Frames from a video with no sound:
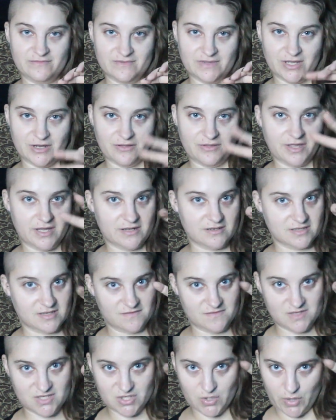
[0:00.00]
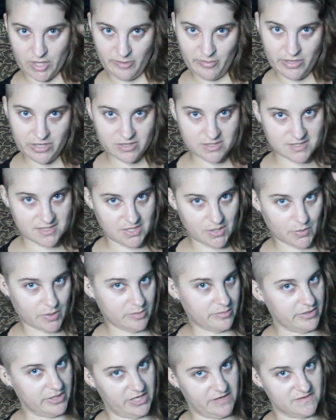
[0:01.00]
They're things of storybooks. No one
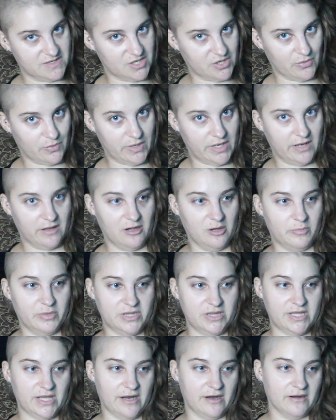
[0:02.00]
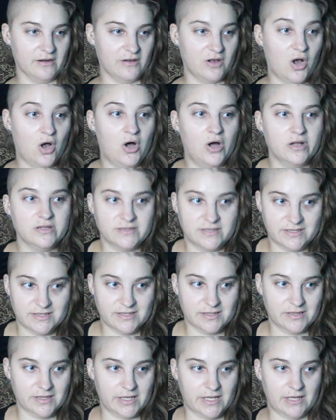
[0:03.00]
believes they're real, but they're
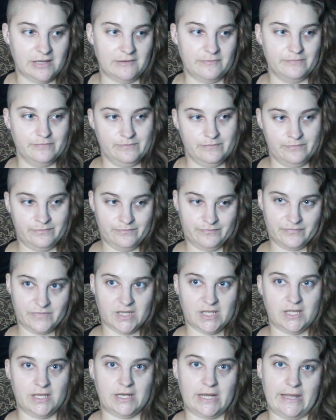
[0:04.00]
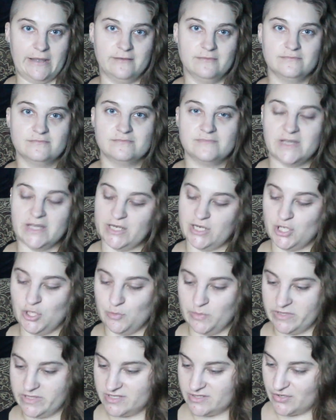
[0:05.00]
constantly eating, and
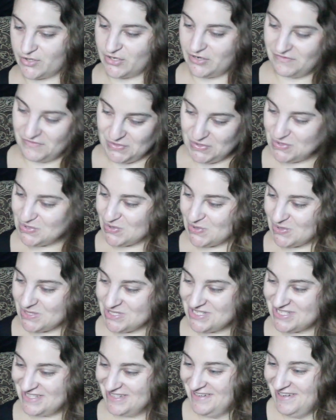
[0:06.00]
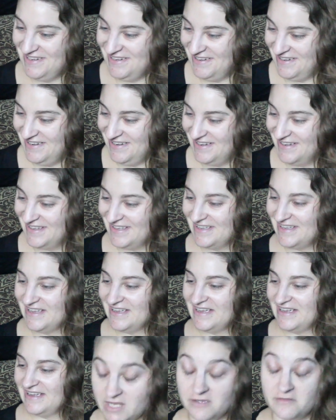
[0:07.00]
humans are their food source.
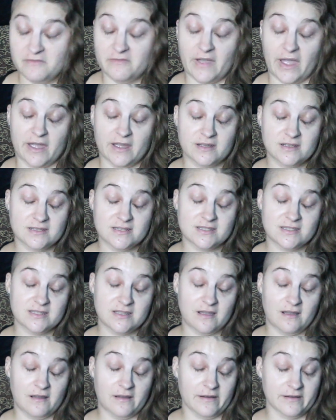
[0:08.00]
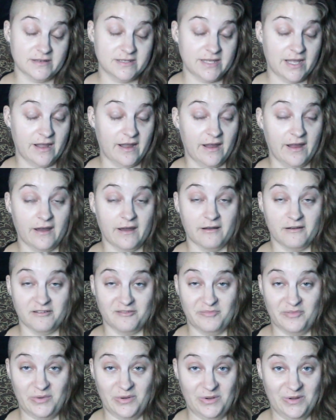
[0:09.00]
The effects are
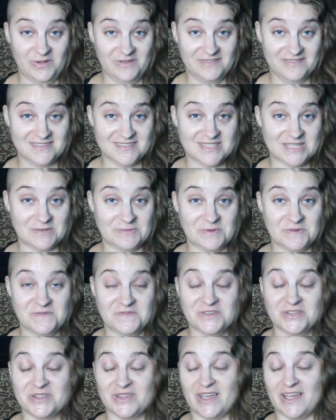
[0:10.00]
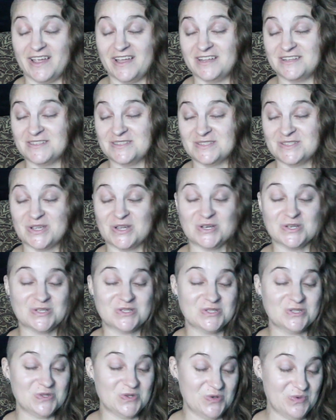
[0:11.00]
terrible. Some of the lines are
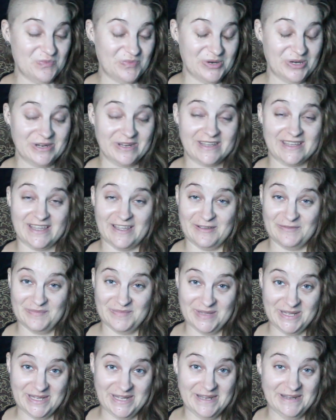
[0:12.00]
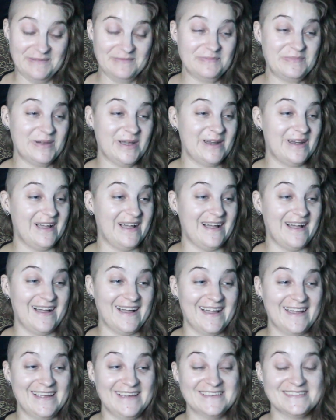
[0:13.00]
super campy, but
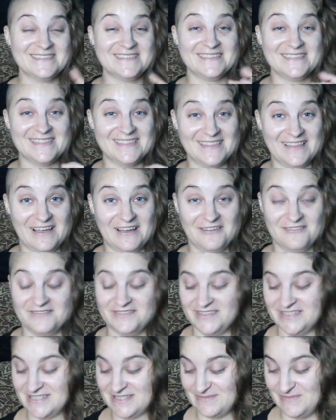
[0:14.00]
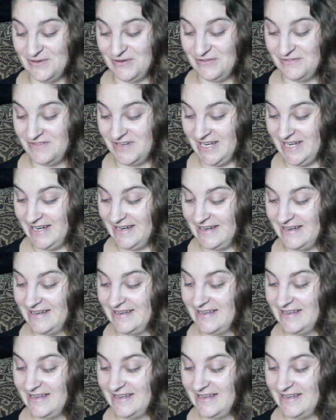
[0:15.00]
I love this movie.